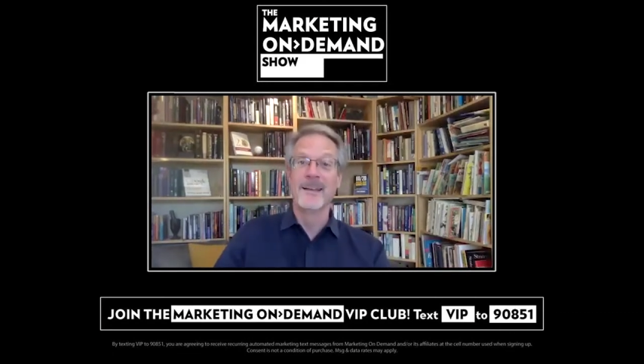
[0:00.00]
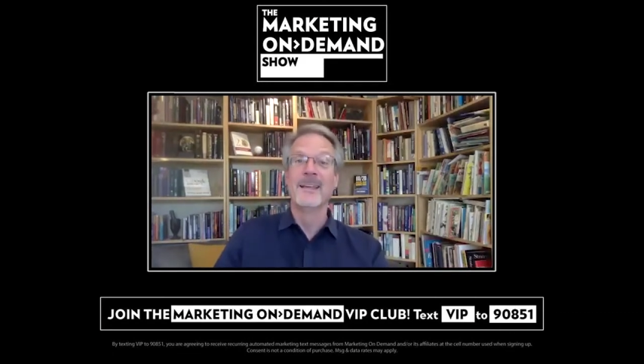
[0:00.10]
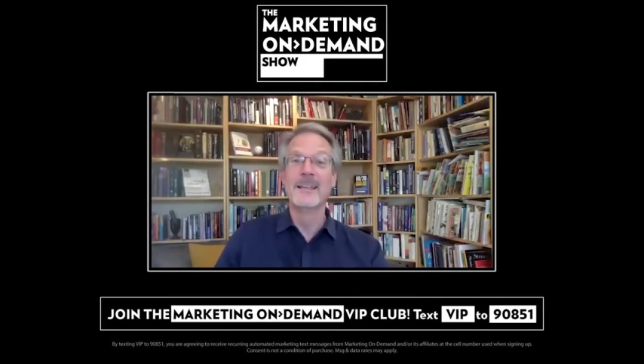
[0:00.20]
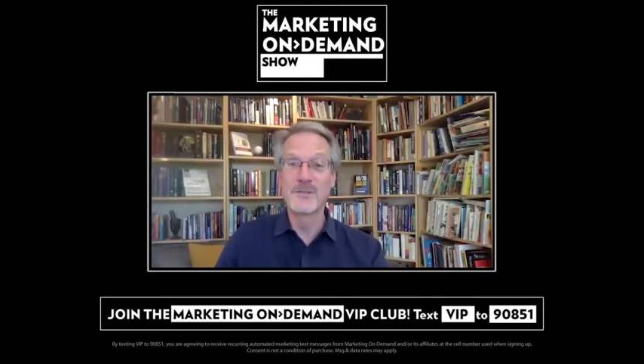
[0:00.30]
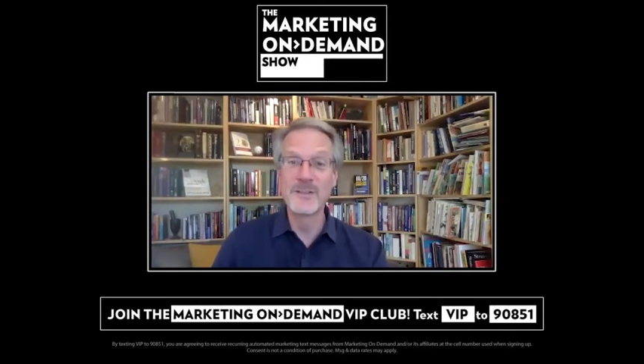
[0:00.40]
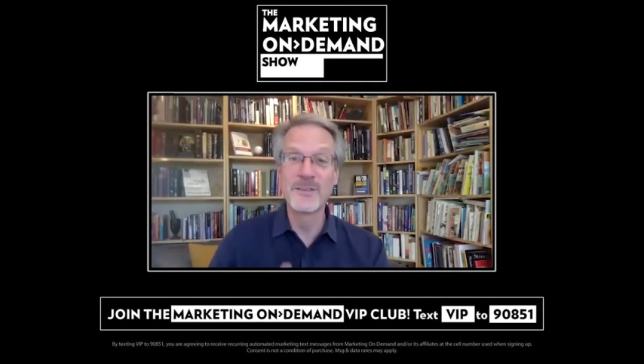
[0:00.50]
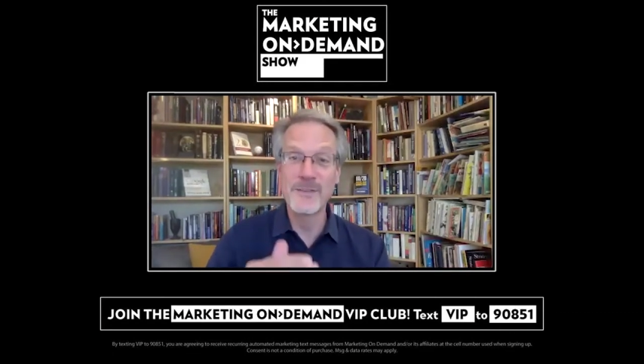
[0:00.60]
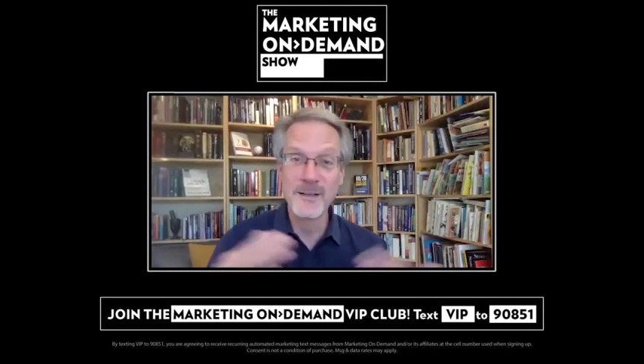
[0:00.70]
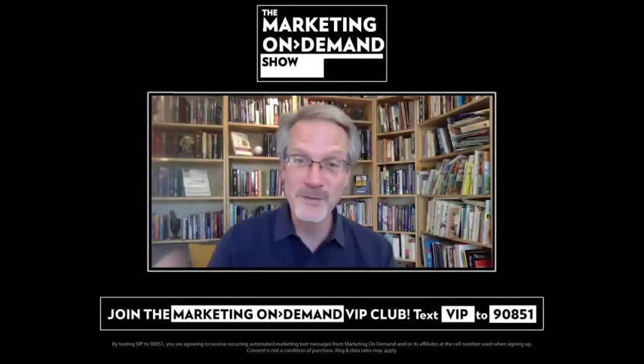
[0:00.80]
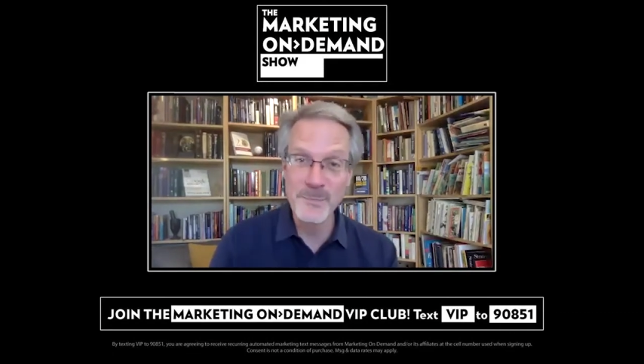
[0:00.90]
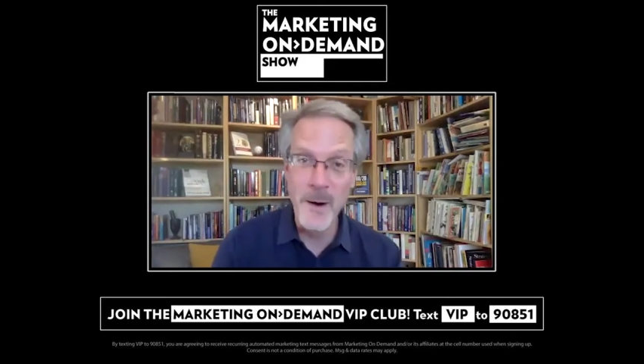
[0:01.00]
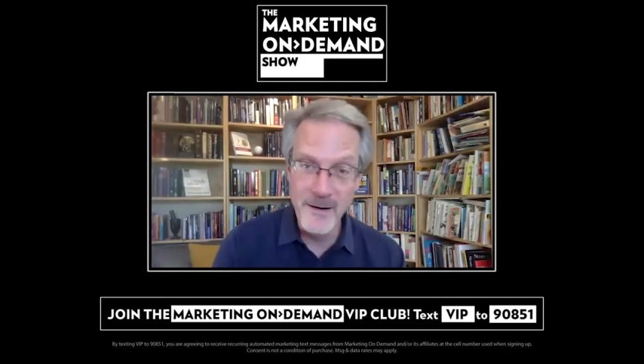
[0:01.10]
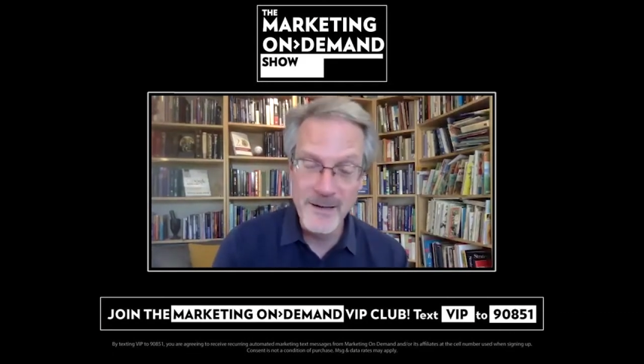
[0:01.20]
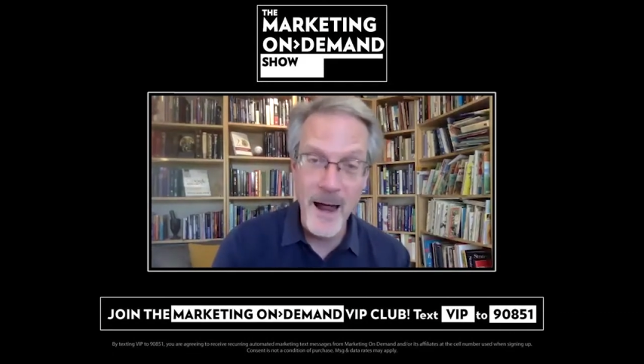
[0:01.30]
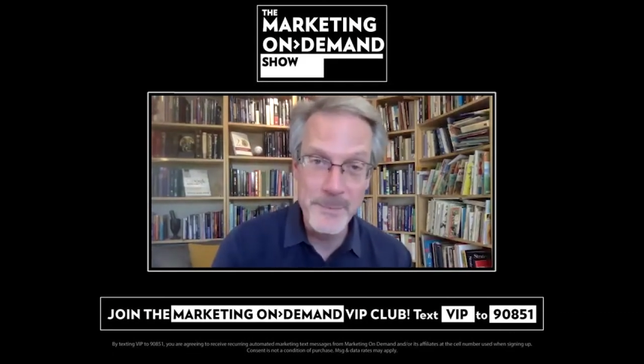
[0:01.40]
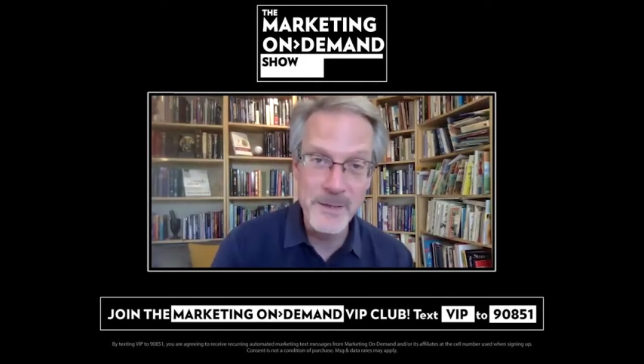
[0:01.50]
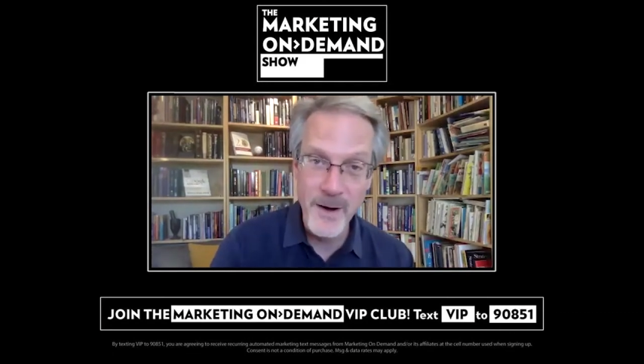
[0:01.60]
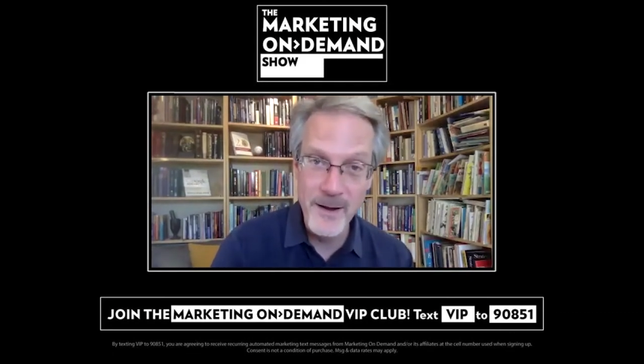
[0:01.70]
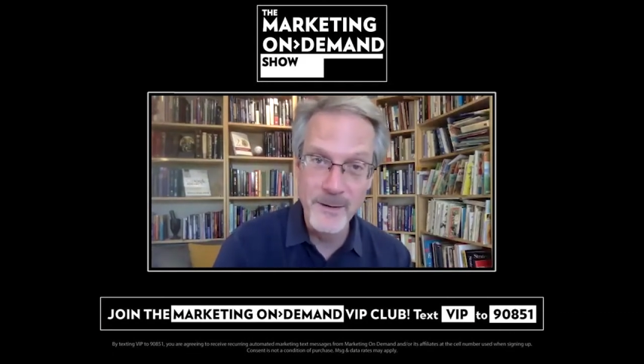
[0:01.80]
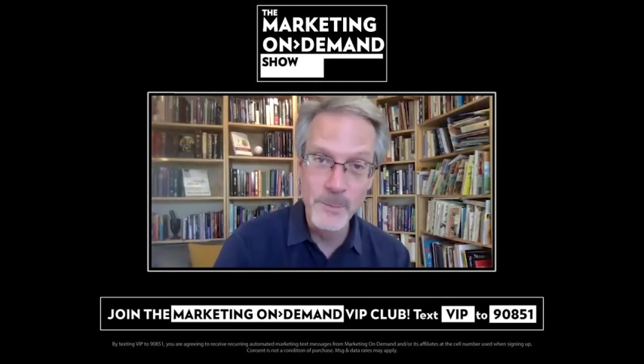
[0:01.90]
It's just that a smart
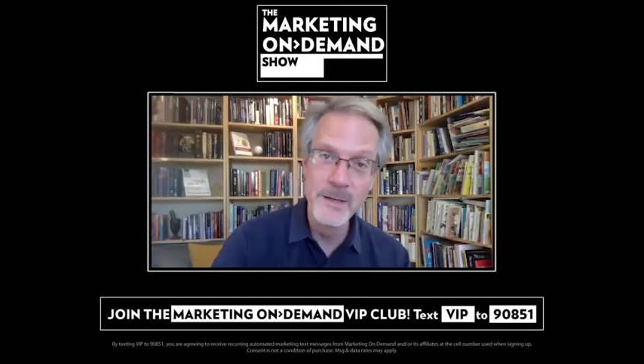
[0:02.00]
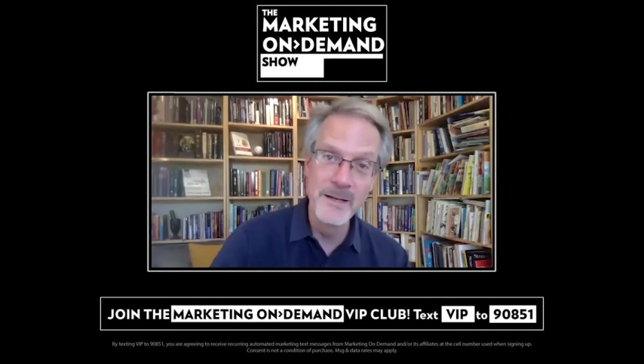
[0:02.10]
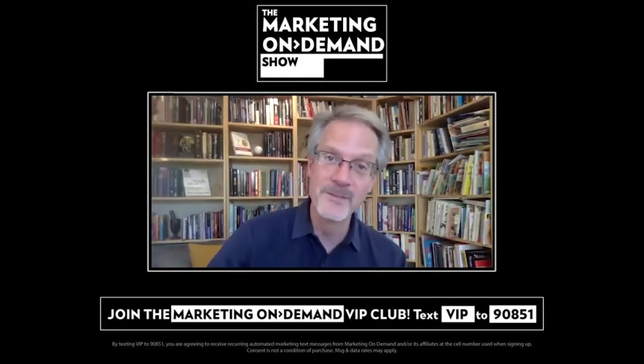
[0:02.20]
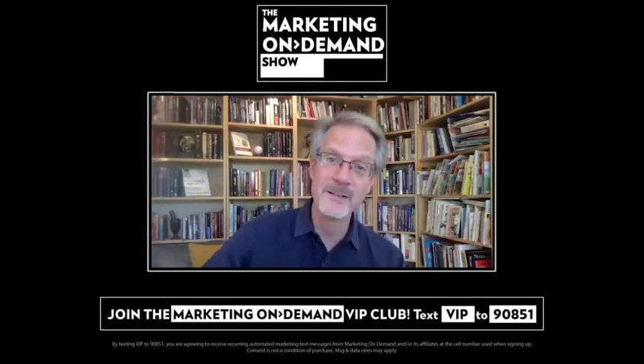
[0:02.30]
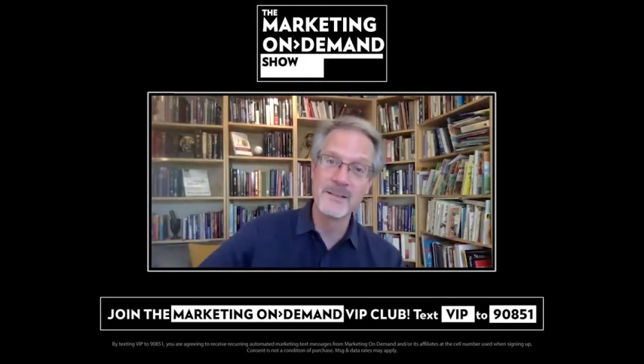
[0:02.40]
copywriter wouldn't even